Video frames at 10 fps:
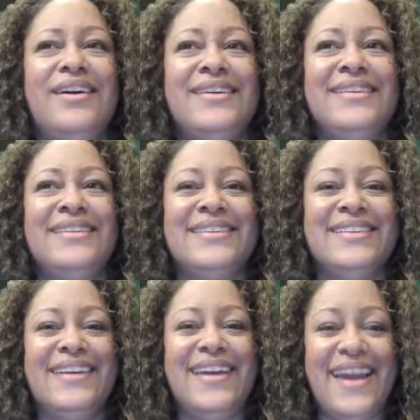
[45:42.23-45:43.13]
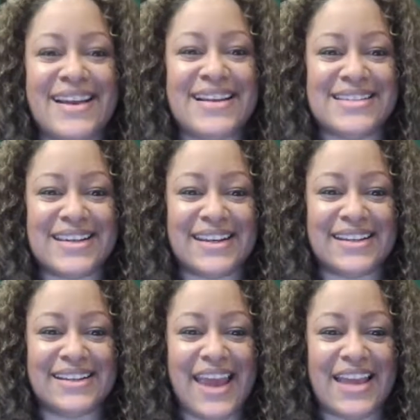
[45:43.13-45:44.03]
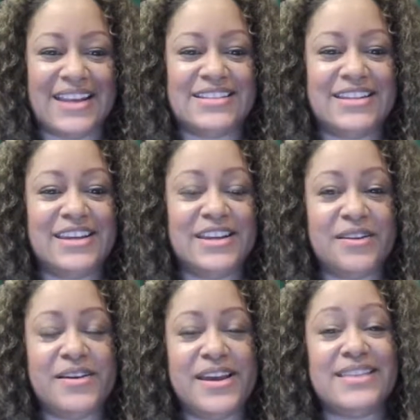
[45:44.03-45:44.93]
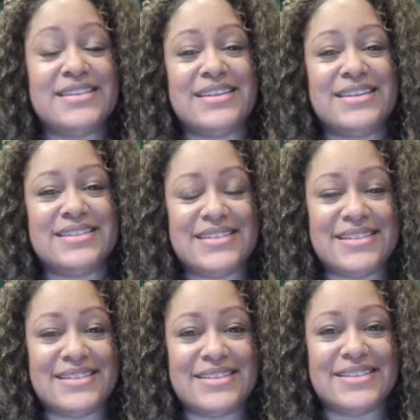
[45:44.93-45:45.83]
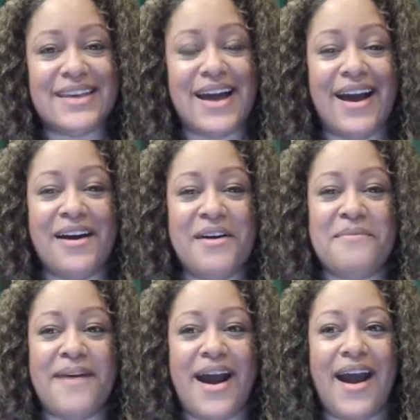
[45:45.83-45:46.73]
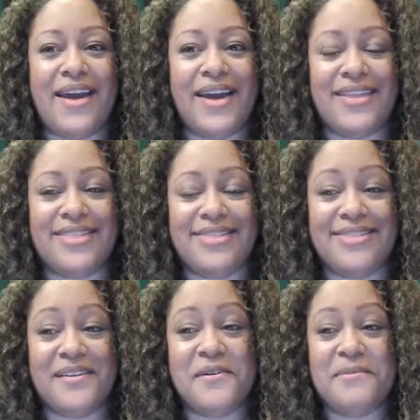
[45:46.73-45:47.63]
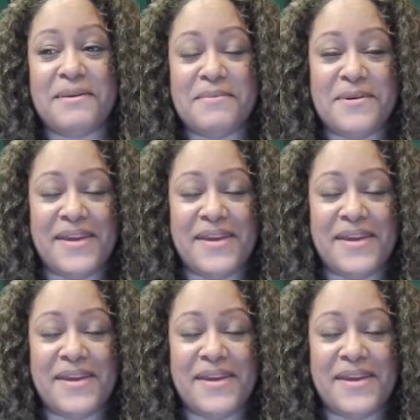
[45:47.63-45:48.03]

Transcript: And I did it. And, in this instance, I hope I'm okay.